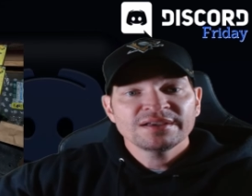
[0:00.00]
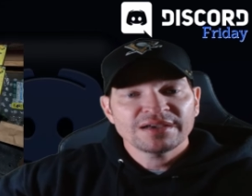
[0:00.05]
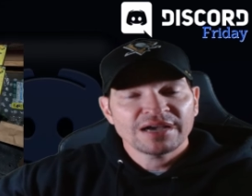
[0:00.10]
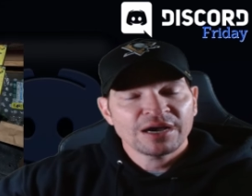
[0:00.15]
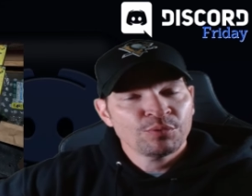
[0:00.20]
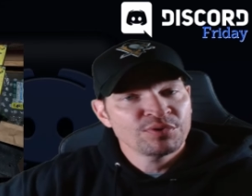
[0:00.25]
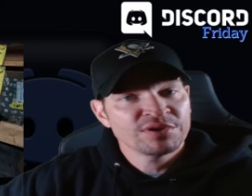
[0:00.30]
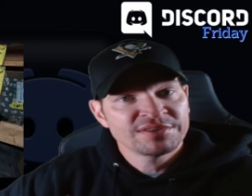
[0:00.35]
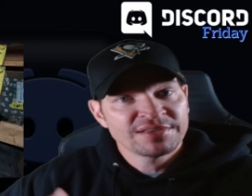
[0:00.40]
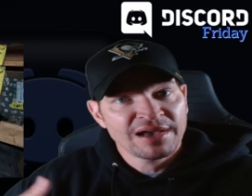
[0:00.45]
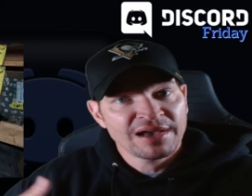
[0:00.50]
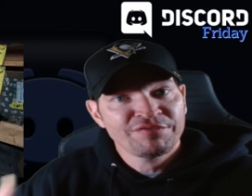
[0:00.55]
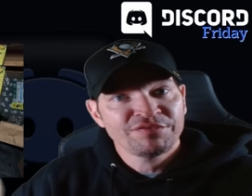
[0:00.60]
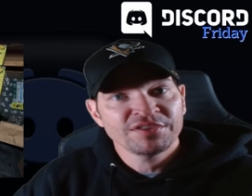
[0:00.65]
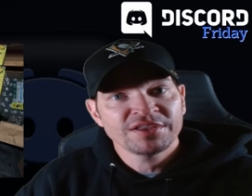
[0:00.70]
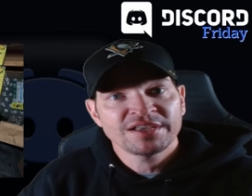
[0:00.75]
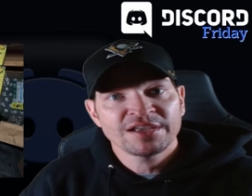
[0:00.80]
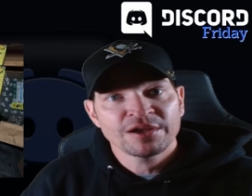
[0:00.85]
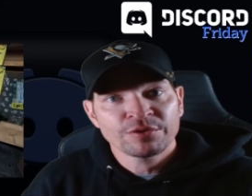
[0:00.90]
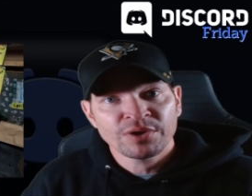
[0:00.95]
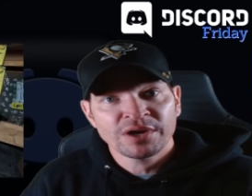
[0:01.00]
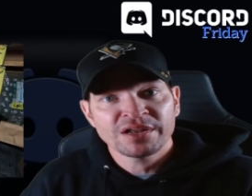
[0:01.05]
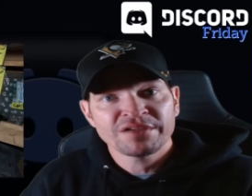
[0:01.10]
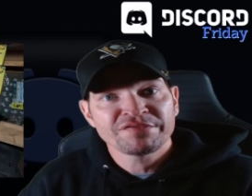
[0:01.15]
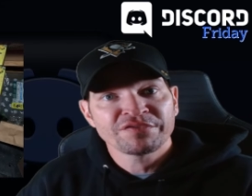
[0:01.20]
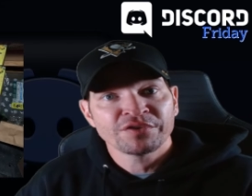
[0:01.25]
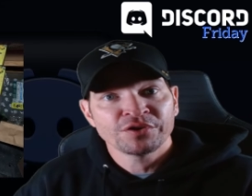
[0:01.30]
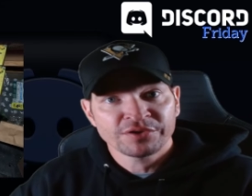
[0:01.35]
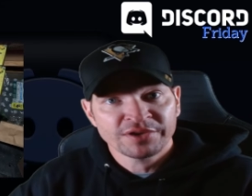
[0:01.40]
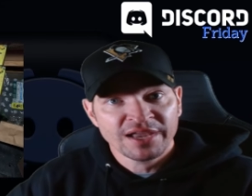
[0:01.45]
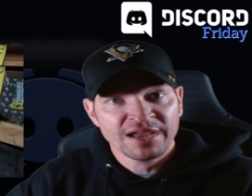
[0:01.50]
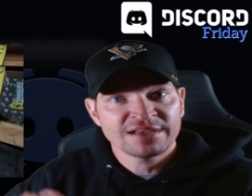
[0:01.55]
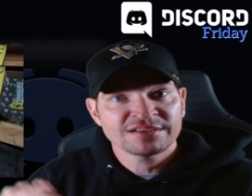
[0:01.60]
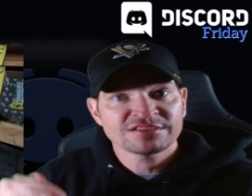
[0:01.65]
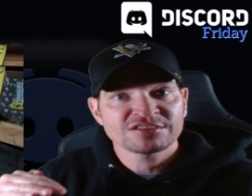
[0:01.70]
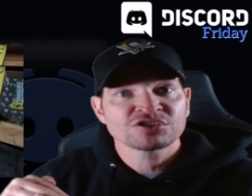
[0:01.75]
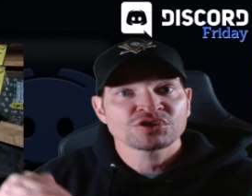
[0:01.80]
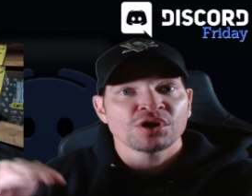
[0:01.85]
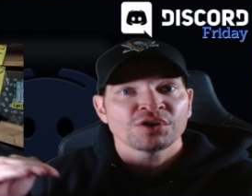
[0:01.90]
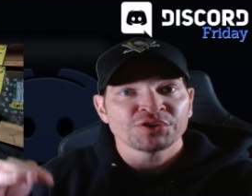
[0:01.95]
uh, would definitely get ready for your
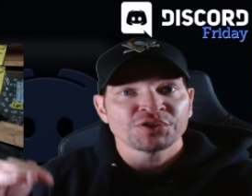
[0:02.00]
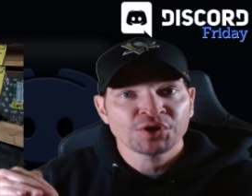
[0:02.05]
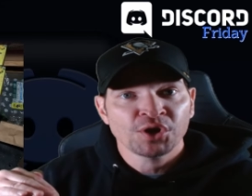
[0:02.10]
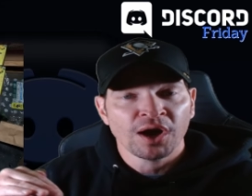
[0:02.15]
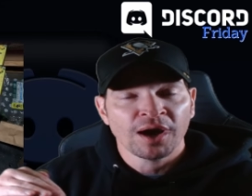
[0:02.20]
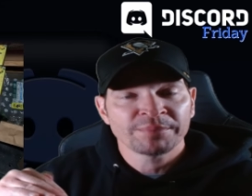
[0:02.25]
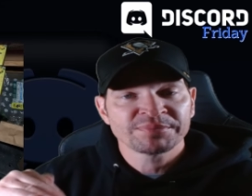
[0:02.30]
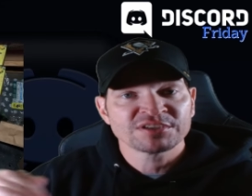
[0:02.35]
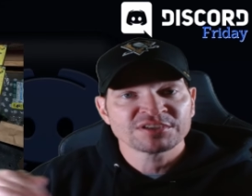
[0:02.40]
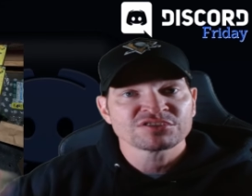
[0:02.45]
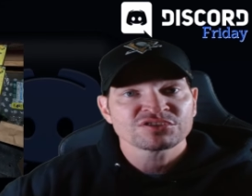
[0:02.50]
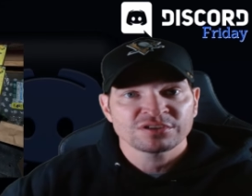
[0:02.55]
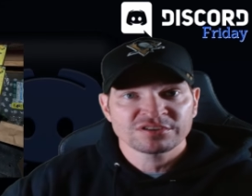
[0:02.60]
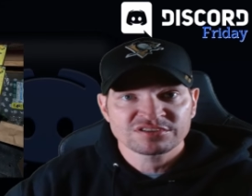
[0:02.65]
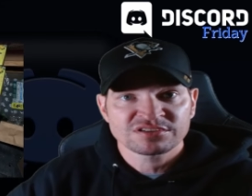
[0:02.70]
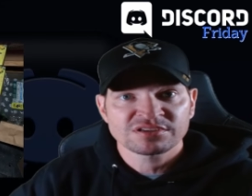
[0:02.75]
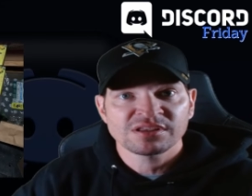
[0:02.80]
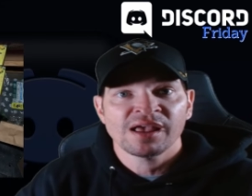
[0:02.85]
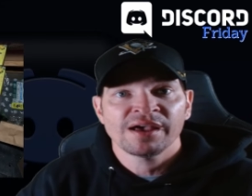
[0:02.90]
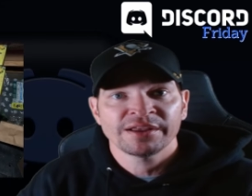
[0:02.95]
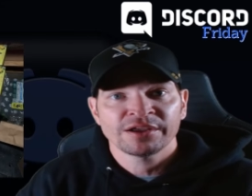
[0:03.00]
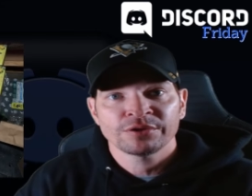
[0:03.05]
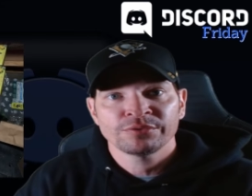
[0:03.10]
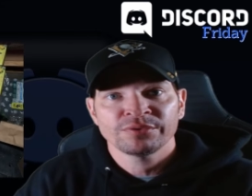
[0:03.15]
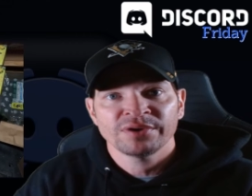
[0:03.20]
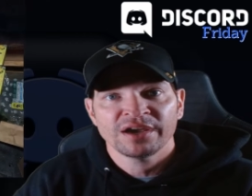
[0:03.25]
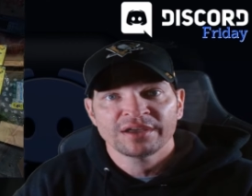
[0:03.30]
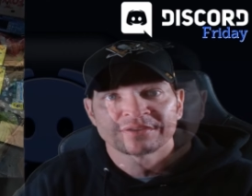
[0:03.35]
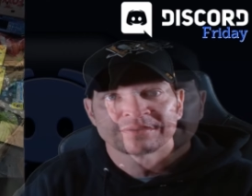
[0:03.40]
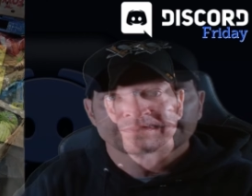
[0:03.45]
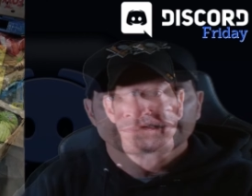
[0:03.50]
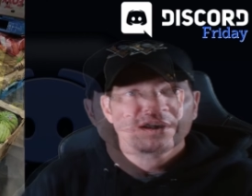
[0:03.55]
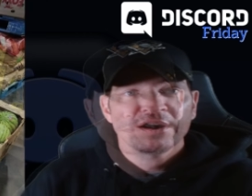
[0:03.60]
cases on top to start sliding around.